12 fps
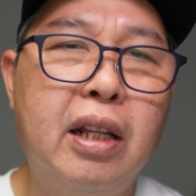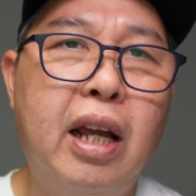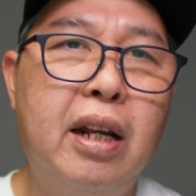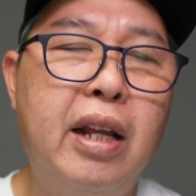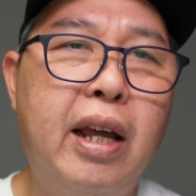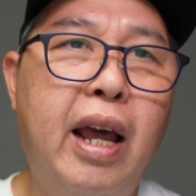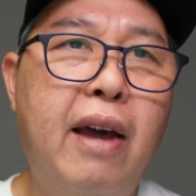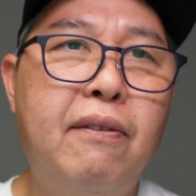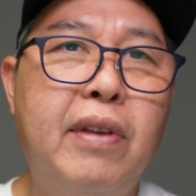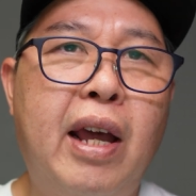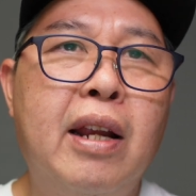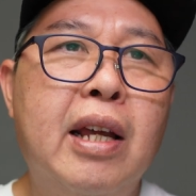They
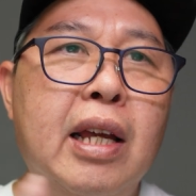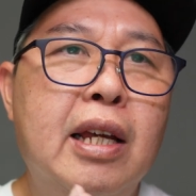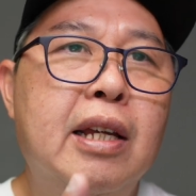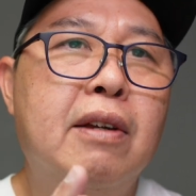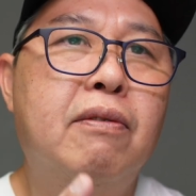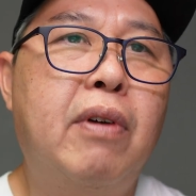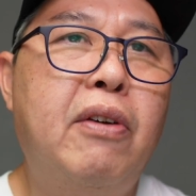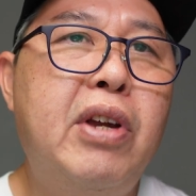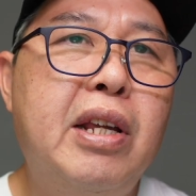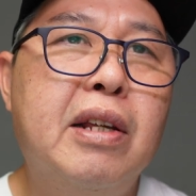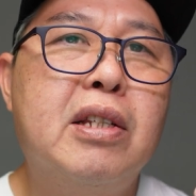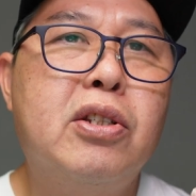have that
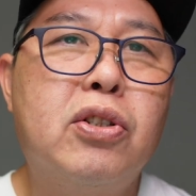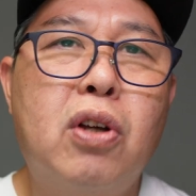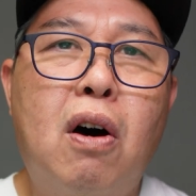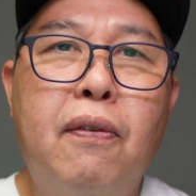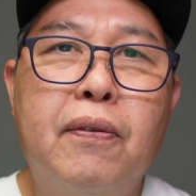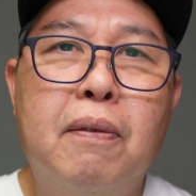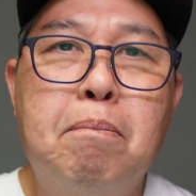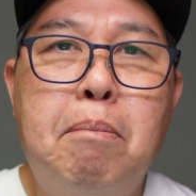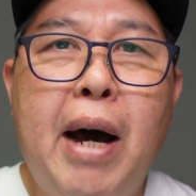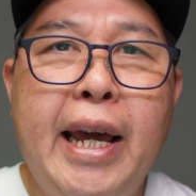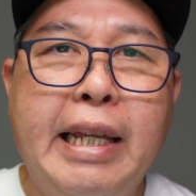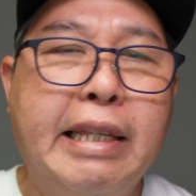very soft
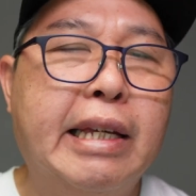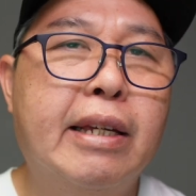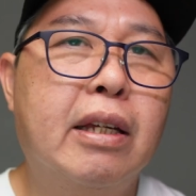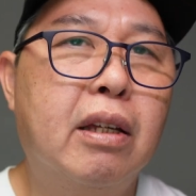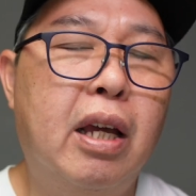bite,